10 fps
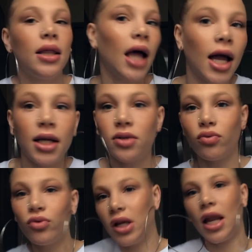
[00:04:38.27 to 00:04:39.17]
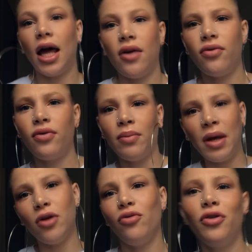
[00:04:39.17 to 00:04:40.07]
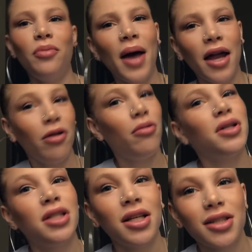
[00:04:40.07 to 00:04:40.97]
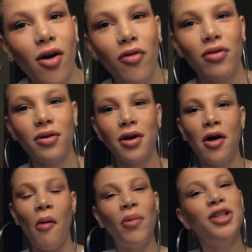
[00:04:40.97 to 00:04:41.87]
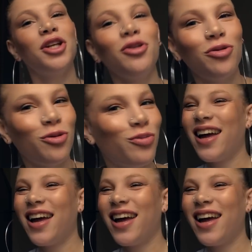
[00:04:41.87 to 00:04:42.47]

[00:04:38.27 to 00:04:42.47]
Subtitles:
thotties ruin your life and make you feel bad and question yourself. Be single.